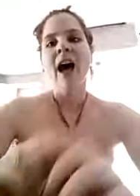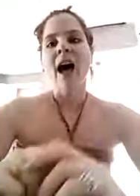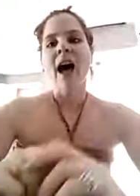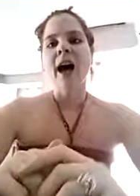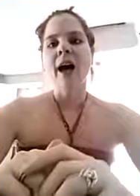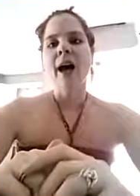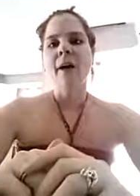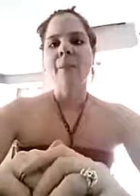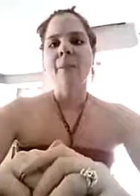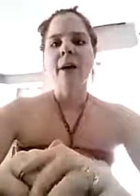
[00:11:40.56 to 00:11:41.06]

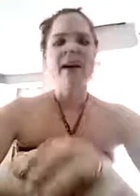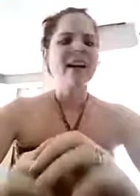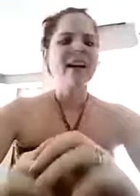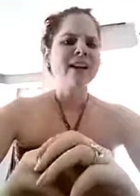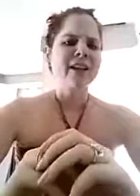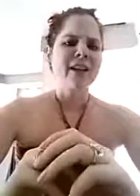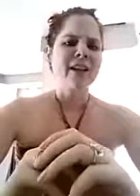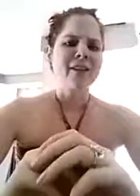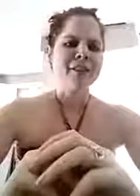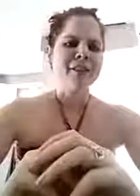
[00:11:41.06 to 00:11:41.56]
I
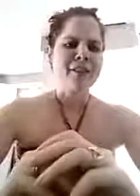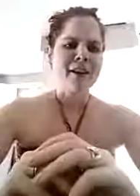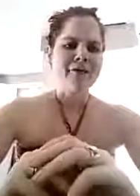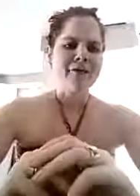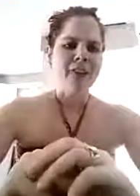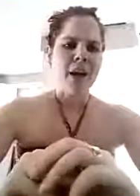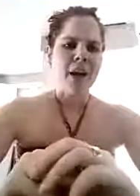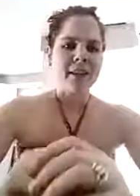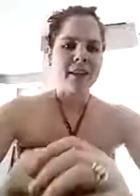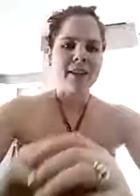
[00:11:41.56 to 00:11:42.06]
kind of got a little
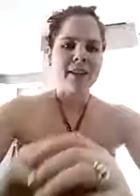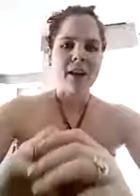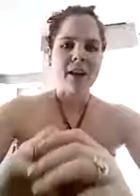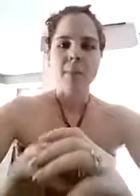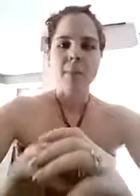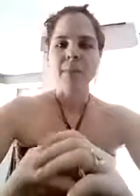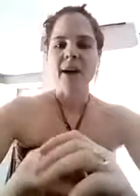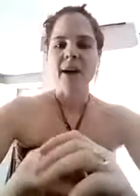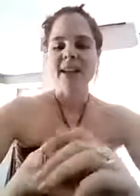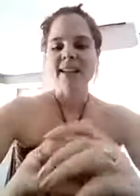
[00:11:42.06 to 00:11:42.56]
off topic
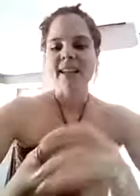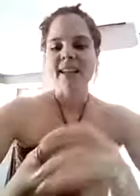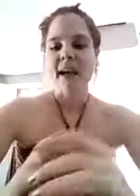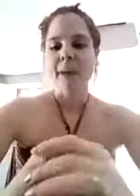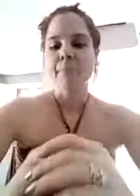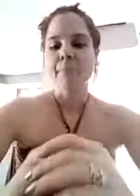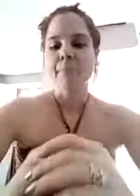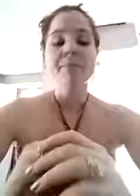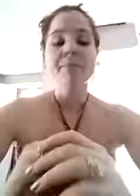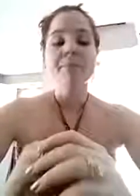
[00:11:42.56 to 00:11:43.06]
there,
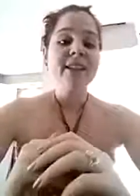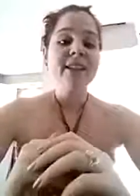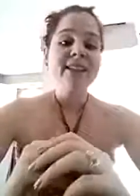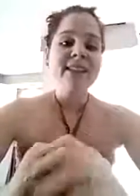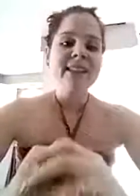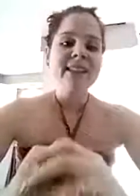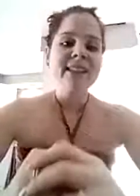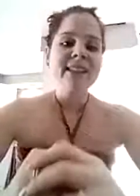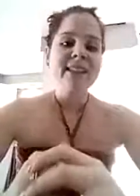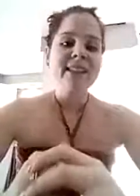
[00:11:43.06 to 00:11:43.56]
but
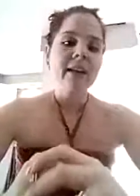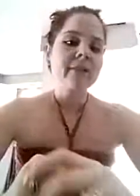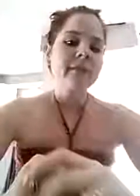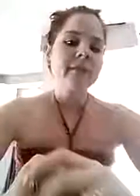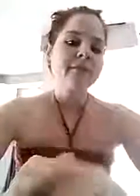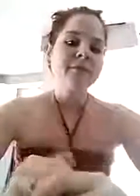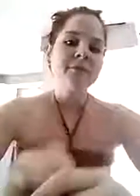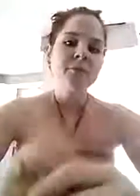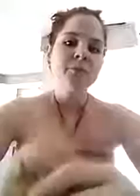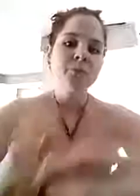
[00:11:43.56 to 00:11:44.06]
basically,
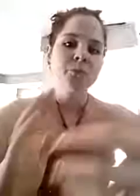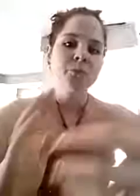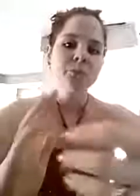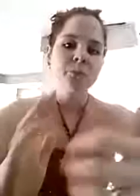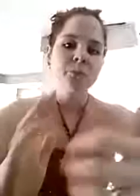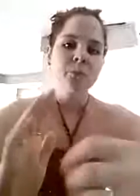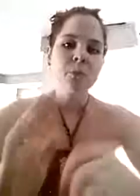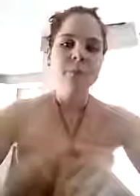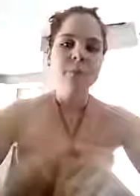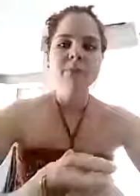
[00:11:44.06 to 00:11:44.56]

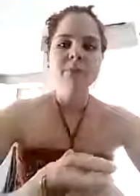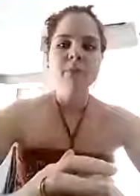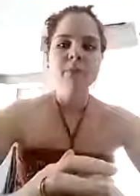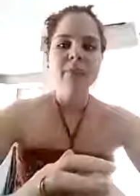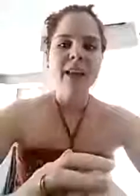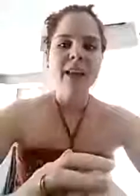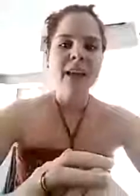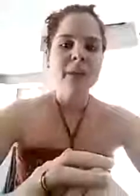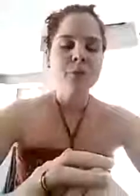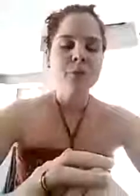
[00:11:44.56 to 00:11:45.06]

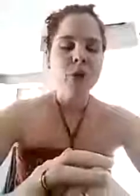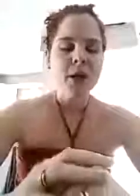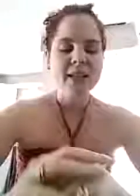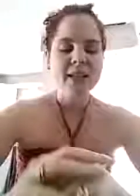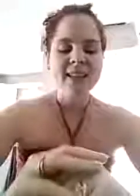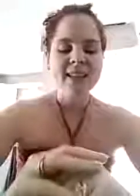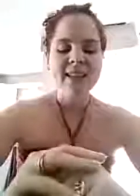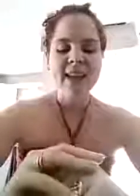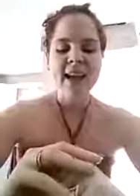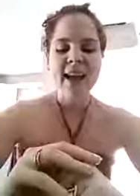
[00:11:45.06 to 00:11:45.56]
like I'm
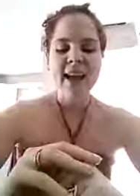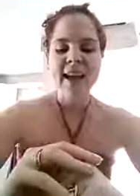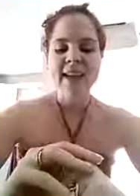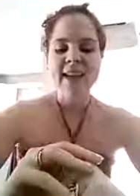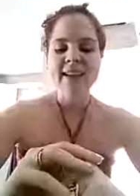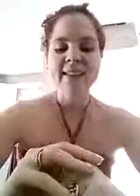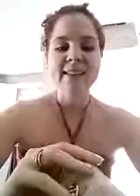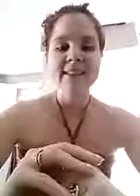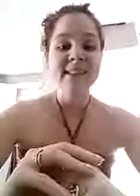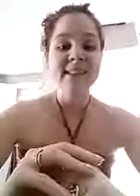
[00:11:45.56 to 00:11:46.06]
trying to say,
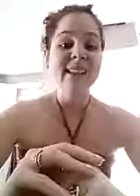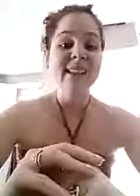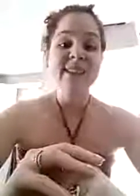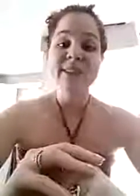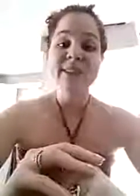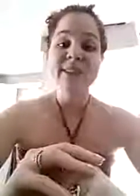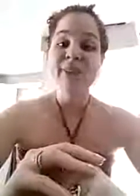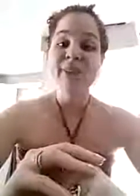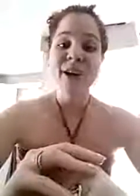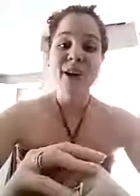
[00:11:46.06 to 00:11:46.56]
is
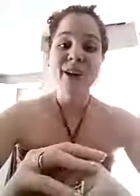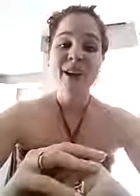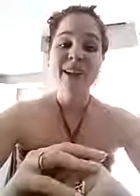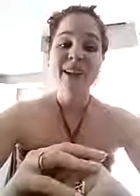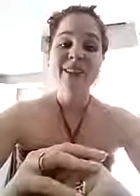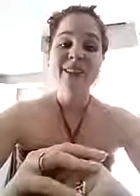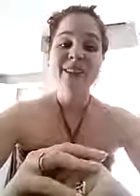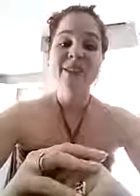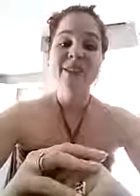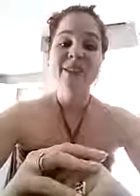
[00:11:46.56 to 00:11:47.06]
it's a
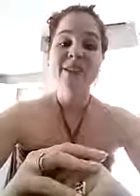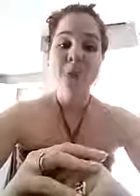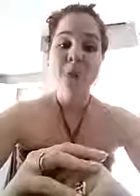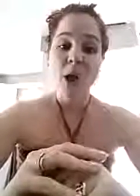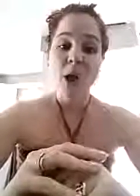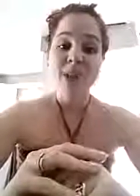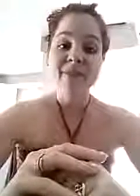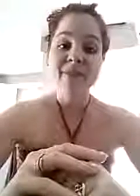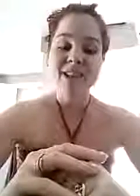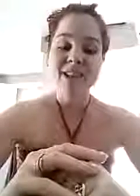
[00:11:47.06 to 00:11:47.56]
very
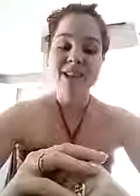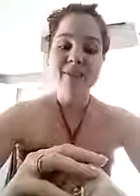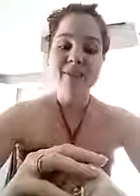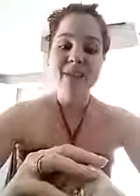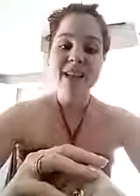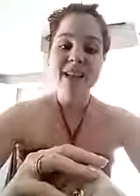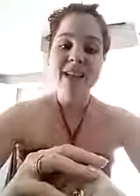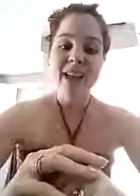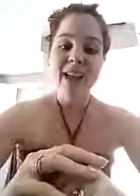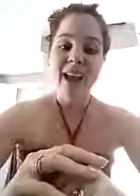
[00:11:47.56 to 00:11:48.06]
small
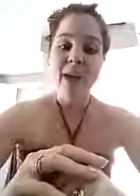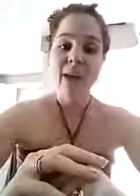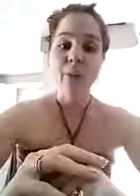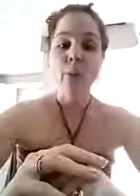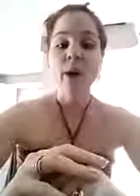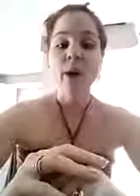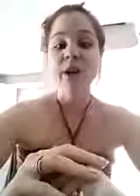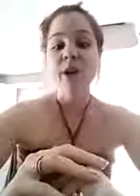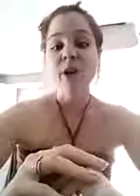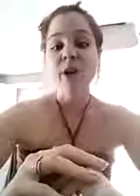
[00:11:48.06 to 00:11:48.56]
investment,
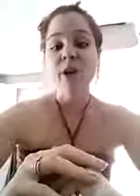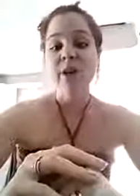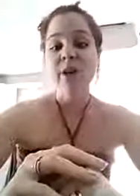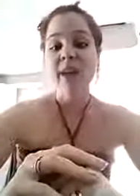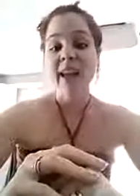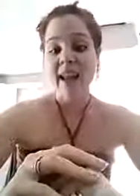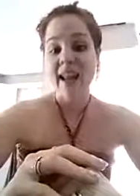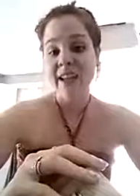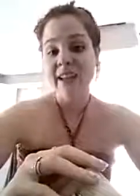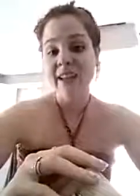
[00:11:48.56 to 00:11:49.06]
and what you're
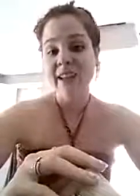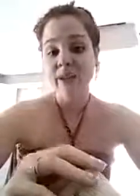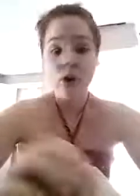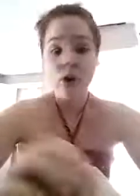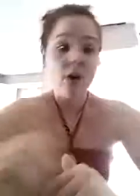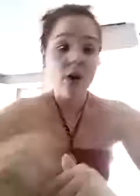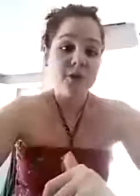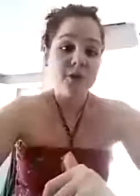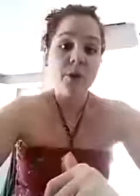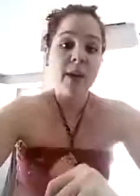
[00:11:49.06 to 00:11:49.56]
getting,
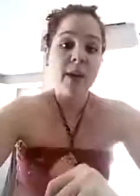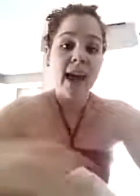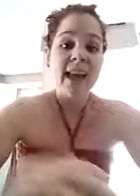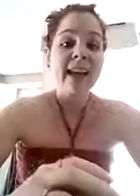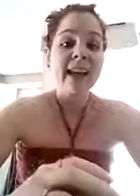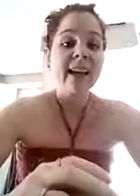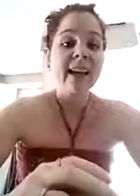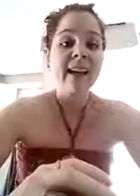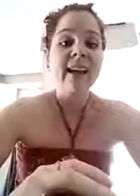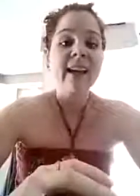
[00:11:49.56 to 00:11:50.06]
you're also
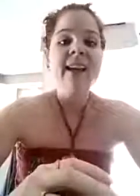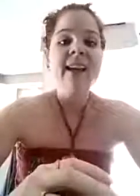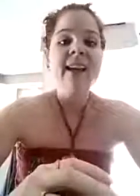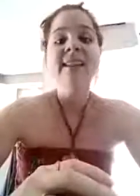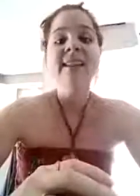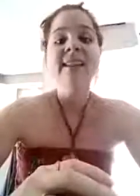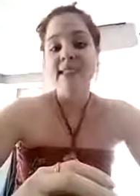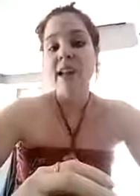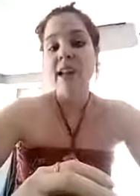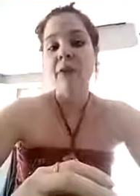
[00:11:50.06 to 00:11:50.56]
getting
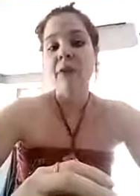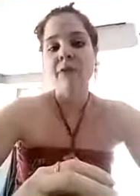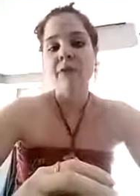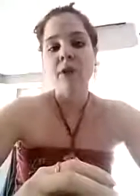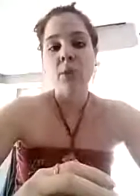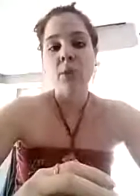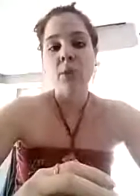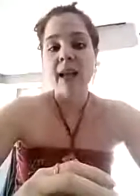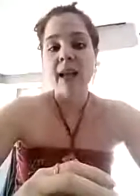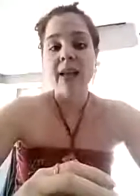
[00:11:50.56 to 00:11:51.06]
stuff for
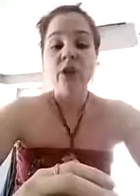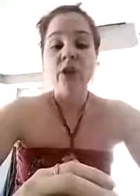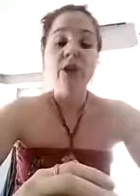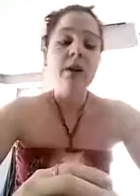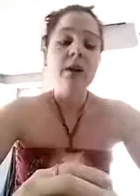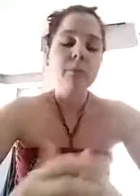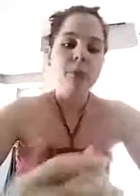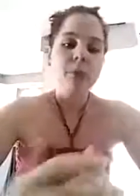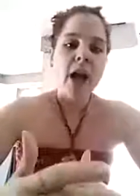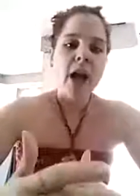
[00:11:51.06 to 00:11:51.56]
your money. You're
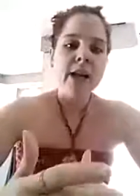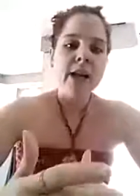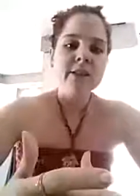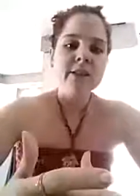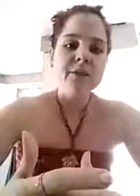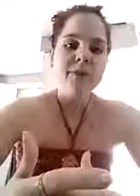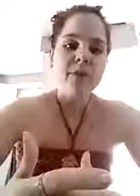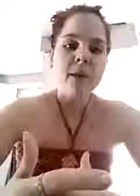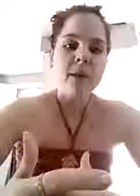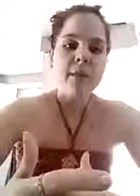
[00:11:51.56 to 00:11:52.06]
getting
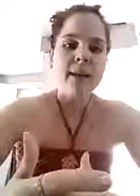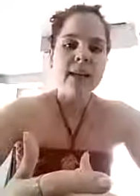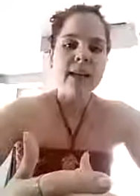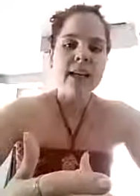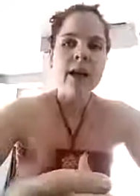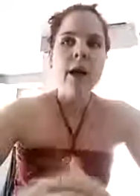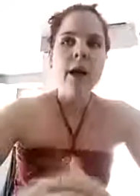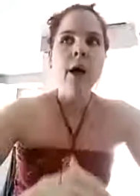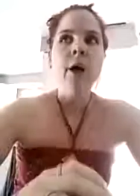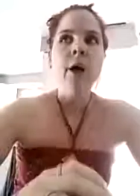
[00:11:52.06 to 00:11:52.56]
products for your
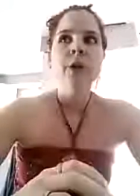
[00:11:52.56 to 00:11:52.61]
money.